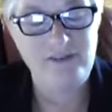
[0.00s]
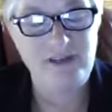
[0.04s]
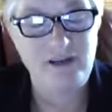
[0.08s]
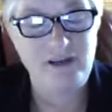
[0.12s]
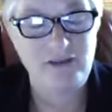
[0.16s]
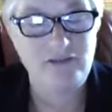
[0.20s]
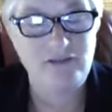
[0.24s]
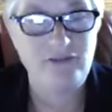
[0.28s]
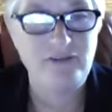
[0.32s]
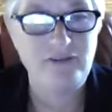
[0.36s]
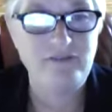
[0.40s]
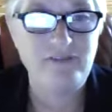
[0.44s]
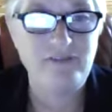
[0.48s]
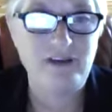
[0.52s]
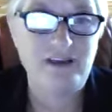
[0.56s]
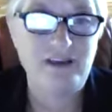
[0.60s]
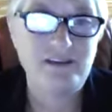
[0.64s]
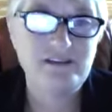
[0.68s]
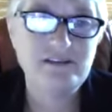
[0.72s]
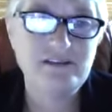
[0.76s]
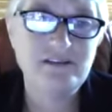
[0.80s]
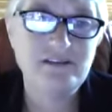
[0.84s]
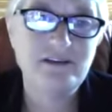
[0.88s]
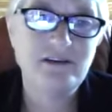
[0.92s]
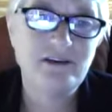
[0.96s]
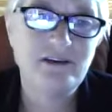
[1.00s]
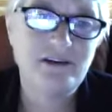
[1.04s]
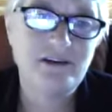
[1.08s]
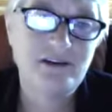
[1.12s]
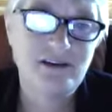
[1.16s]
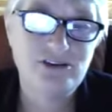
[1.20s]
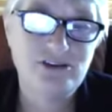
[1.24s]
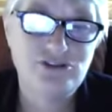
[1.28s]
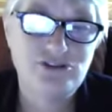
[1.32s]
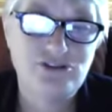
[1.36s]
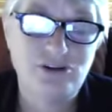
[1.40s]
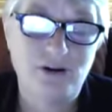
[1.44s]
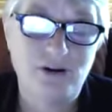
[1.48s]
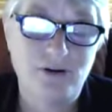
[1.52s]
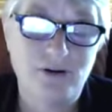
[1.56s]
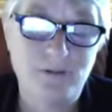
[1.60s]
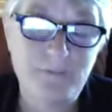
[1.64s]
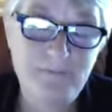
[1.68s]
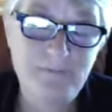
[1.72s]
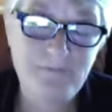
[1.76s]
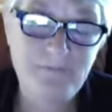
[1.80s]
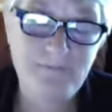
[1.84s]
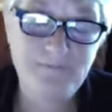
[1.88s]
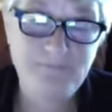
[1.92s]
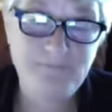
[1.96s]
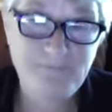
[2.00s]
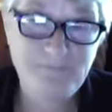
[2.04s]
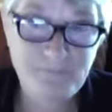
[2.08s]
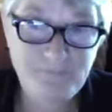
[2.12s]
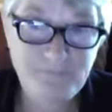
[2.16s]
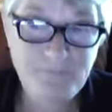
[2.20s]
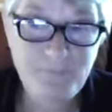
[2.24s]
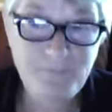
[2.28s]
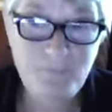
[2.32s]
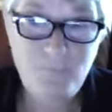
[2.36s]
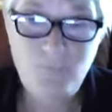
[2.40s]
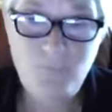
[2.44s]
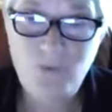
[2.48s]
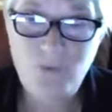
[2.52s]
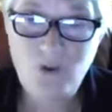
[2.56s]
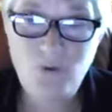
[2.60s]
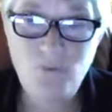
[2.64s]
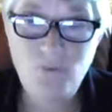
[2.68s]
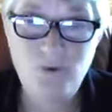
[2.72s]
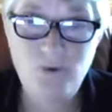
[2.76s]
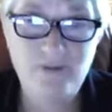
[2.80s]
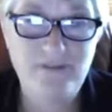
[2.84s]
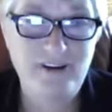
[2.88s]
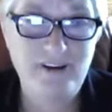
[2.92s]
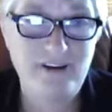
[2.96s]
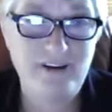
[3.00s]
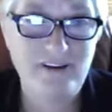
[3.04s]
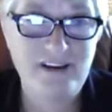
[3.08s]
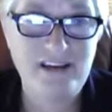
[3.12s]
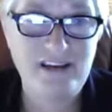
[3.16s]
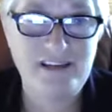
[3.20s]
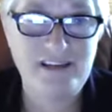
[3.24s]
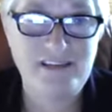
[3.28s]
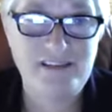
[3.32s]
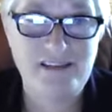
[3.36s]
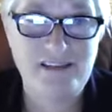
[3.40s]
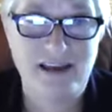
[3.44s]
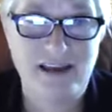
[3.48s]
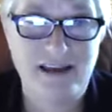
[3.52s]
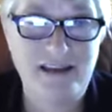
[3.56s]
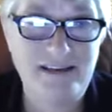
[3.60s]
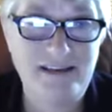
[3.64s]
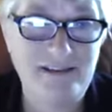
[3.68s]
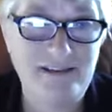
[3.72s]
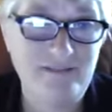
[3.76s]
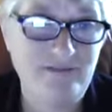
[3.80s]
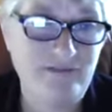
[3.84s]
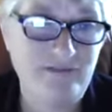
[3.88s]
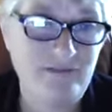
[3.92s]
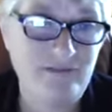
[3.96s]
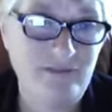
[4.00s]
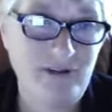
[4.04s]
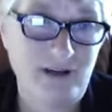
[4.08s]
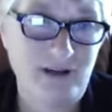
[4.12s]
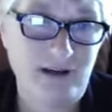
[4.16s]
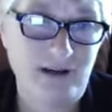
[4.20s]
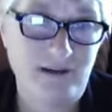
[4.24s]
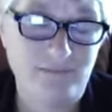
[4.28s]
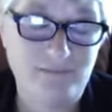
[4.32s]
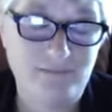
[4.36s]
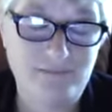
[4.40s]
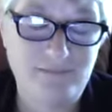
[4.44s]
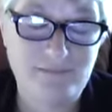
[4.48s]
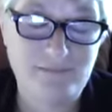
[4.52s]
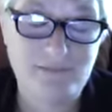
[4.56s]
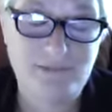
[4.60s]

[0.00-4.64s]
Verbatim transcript: the other events. So we're very excited um,